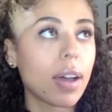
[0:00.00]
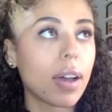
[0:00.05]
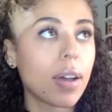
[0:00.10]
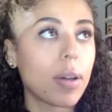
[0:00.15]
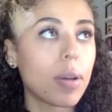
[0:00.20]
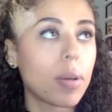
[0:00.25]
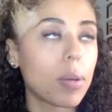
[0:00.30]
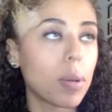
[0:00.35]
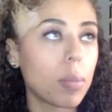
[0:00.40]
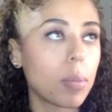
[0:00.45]

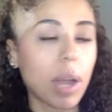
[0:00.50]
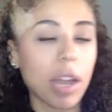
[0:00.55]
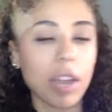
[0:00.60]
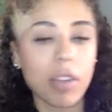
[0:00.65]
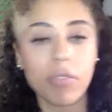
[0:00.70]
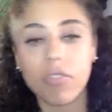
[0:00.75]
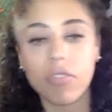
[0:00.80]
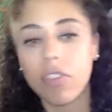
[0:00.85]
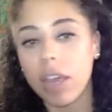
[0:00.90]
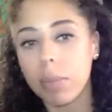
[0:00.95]
my
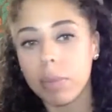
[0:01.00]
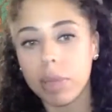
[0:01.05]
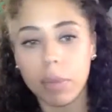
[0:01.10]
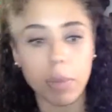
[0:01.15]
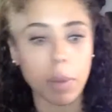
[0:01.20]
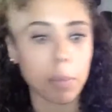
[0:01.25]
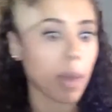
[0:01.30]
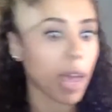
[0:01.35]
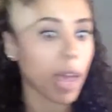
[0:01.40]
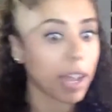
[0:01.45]
family, my
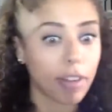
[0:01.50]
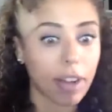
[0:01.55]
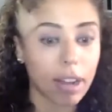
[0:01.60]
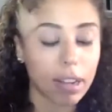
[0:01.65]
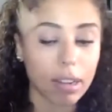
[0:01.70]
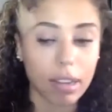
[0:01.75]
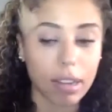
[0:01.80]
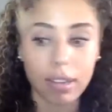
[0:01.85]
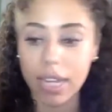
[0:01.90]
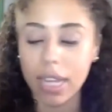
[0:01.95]
background,
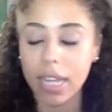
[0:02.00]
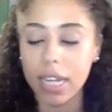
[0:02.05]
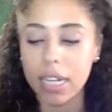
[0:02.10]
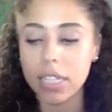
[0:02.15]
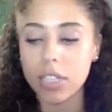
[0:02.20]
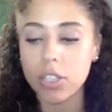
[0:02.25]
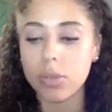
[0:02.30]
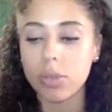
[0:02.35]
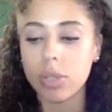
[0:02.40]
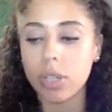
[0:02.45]
how I got
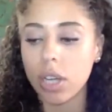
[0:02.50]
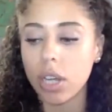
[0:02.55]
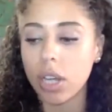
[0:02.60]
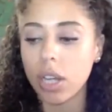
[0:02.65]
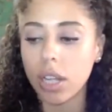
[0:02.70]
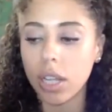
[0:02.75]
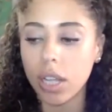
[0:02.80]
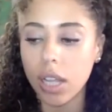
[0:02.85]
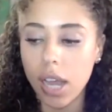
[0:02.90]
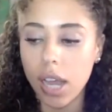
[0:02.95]
into it
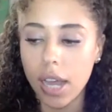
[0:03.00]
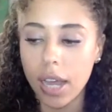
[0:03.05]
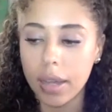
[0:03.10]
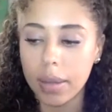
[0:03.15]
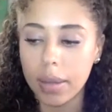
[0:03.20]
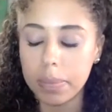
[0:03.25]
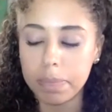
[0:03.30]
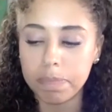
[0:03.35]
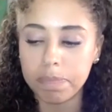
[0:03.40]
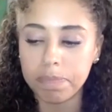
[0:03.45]
all.
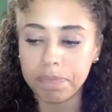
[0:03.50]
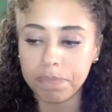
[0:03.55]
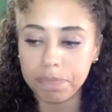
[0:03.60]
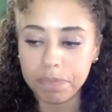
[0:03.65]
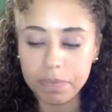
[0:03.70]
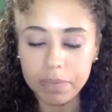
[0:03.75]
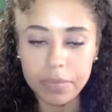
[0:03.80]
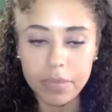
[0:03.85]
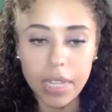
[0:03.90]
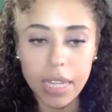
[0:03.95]

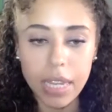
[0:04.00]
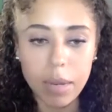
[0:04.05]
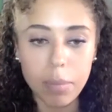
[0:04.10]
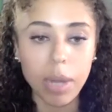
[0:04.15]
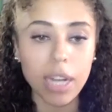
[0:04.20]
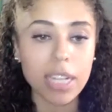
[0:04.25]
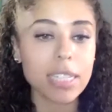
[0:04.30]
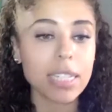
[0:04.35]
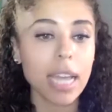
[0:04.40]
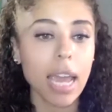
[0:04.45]
My
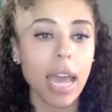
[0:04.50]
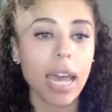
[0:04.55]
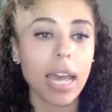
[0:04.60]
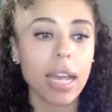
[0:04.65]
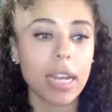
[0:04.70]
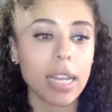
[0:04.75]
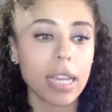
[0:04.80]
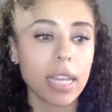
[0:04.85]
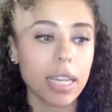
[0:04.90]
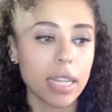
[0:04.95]

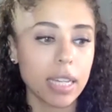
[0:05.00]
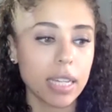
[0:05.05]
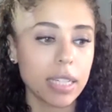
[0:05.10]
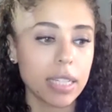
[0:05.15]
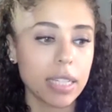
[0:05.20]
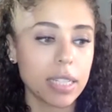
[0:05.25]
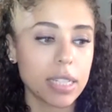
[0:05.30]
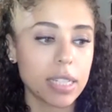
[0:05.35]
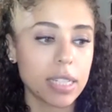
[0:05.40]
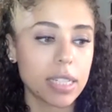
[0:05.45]
dad
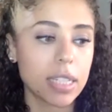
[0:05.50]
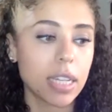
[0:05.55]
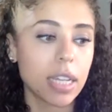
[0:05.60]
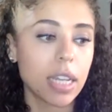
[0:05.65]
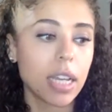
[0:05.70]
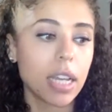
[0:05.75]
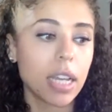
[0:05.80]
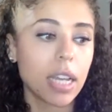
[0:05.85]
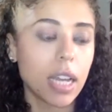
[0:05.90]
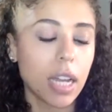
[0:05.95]
is
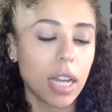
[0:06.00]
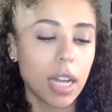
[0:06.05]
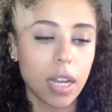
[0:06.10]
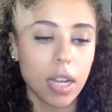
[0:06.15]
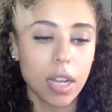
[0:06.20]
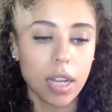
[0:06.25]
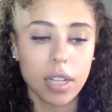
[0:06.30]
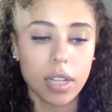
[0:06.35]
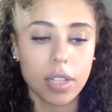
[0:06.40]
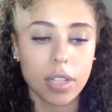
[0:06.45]

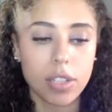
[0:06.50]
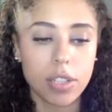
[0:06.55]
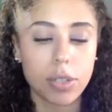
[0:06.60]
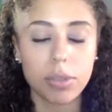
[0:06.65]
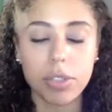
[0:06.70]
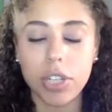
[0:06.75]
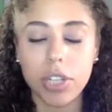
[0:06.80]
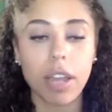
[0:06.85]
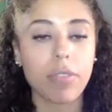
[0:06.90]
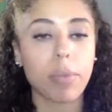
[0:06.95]
a Jewish
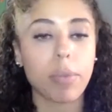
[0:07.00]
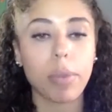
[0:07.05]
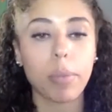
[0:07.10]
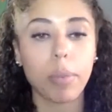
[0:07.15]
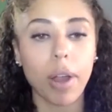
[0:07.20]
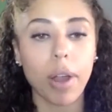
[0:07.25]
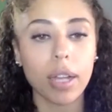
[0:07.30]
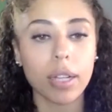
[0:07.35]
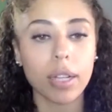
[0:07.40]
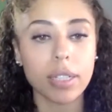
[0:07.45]
guy from the
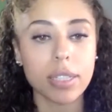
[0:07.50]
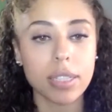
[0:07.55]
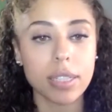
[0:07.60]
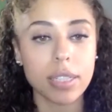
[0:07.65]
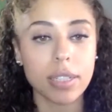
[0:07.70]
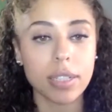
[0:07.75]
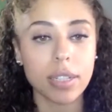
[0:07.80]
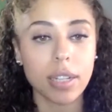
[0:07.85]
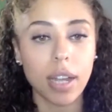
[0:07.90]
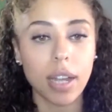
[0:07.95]

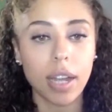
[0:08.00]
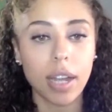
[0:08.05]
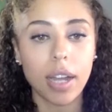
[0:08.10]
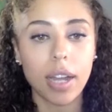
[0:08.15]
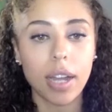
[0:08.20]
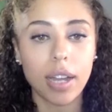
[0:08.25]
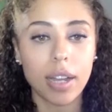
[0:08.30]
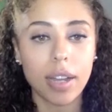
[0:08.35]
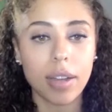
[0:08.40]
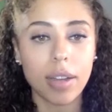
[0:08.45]
Bronx,
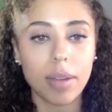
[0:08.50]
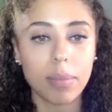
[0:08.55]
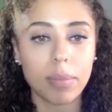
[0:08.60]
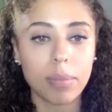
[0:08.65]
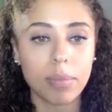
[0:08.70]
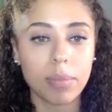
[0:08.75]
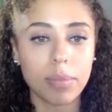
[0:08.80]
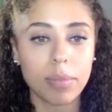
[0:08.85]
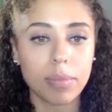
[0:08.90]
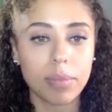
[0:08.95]

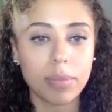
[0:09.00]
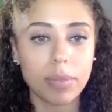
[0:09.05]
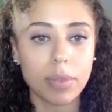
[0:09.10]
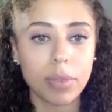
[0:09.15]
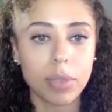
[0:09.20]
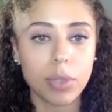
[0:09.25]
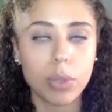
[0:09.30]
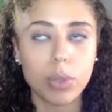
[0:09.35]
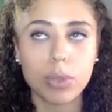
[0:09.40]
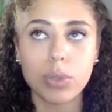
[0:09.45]

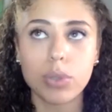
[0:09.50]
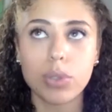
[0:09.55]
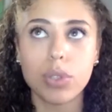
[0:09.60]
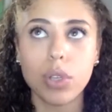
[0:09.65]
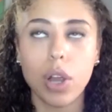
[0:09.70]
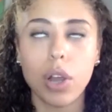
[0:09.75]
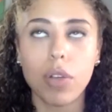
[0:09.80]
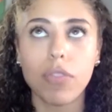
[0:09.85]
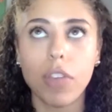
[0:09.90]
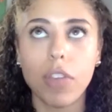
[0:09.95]
who's
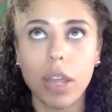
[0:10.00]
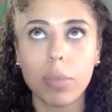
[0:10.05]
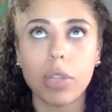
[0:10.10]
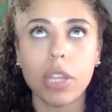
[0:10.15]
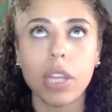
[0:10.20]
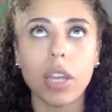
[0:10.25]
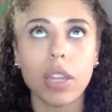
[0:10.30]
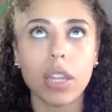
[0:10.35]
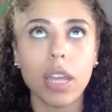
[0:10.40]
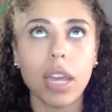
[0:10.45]
our family
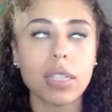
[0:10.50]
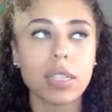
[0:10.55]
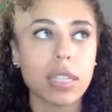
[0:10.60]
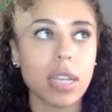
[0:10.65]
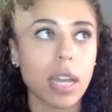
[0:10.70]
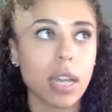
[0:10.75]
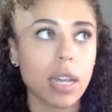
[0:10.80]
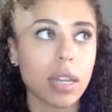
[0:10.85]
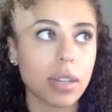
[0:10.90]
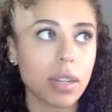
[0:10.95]
on that
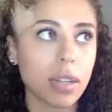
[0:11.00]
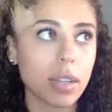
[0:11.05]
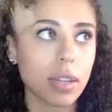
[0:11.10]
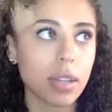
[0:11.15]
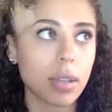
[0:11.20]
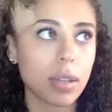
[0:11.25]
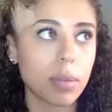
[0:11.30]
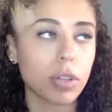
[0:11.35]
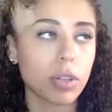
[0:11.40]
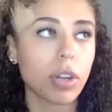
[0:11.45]
side
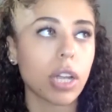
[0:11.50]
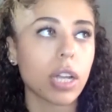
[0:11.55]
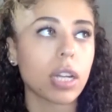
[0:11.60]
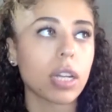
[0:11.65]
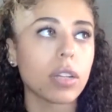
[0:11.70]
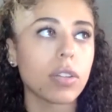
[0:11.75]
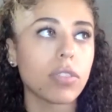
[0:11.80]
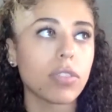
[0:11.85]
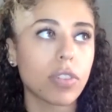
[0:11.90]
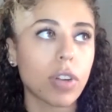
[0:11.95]

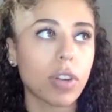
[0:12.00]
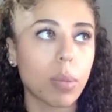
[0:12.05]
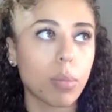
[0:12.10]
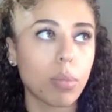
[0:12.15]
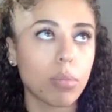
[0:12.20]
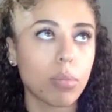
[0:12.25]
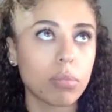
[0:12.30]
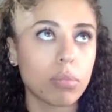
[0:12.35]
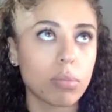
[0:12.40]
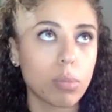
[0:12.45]
immigrated
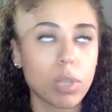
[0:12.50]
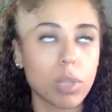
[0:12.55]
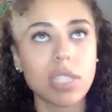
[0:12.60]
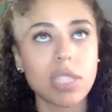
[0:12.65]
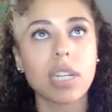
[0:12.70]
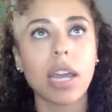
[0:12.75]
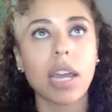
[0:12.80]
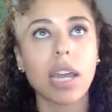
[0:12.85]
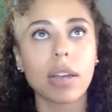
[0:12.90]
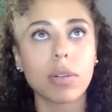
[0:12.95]
from what's
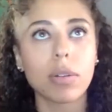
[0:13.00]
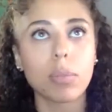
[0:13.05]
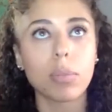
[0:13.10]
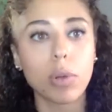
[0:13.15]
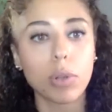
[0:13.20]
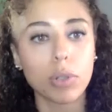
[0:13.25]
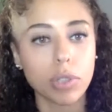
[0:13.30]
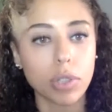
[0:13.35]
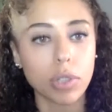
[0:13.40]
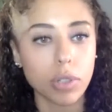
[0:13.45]
now
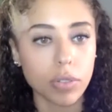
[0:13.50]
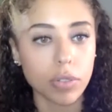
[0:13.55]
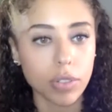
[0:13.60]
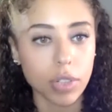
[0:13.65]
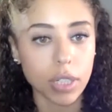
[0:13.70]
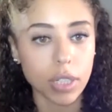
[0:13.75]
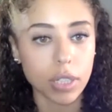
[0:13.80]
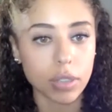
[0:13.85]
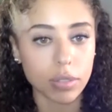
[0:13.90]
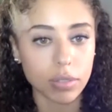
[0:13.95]

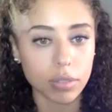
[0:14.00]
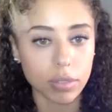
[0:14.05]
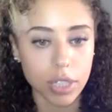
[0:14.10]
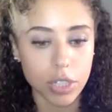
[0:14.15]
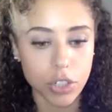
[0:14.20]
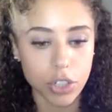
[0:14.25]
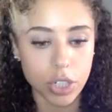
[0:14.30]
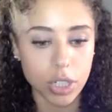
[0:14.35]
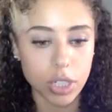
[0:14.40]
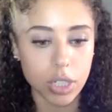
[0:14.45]
Moldova
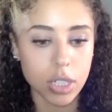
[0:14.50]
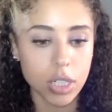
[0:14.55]
region,